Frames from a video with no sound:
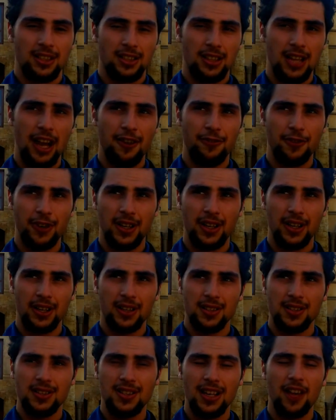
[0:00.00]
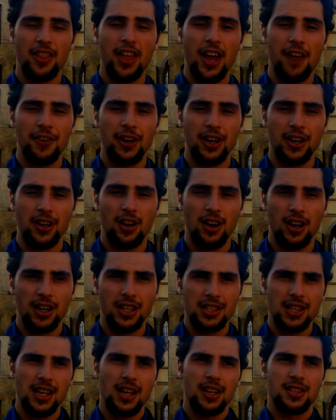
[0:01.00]
African, South African
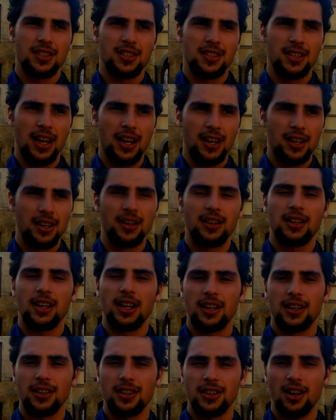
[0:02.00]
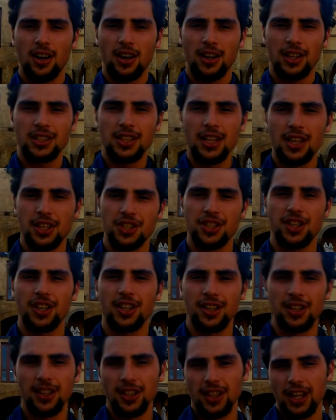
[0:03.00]
architects and, and architecture
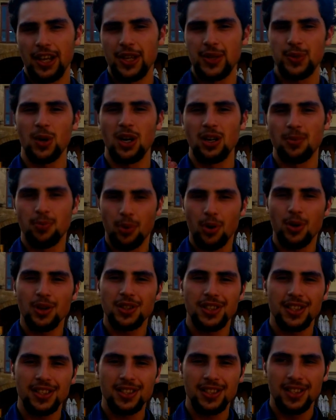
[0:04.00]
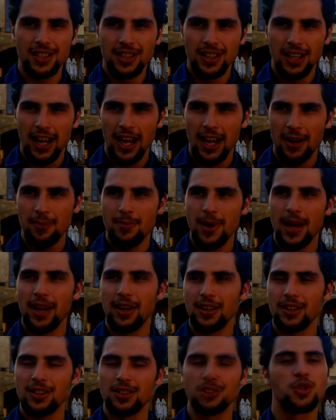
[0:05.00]
is what brought it and made
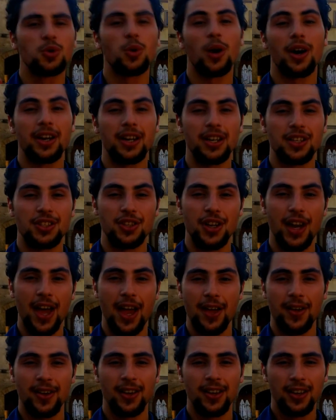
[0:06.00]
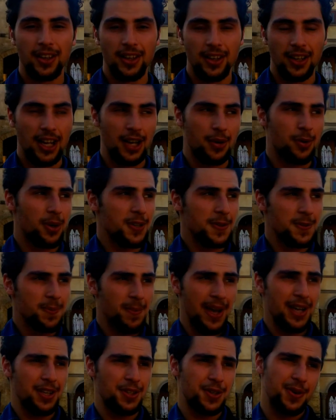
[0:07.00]
it to what it is today. It was
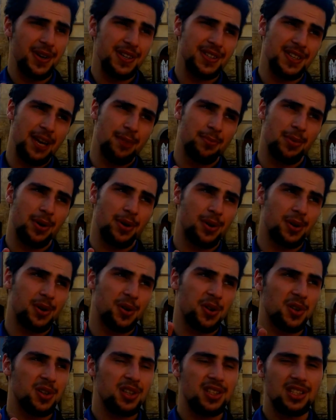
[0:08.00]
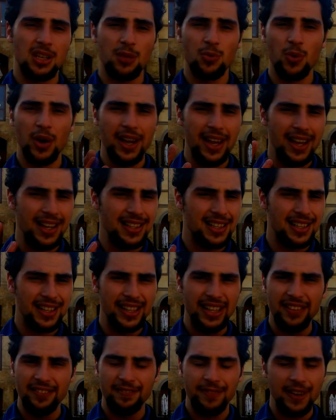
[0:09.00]
made to resemble somewhere
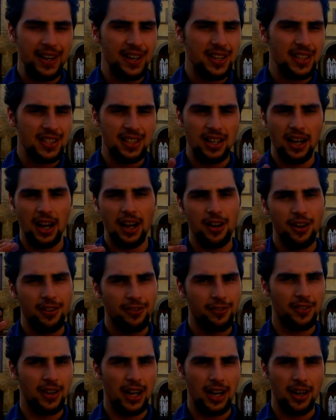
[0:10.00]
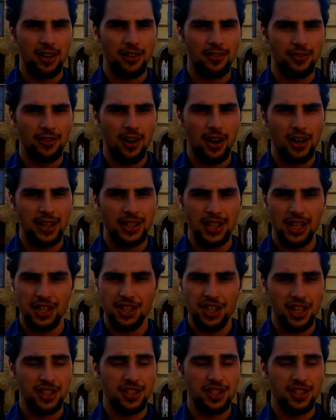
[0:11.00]
Italy, Venice kind of kind of architecture and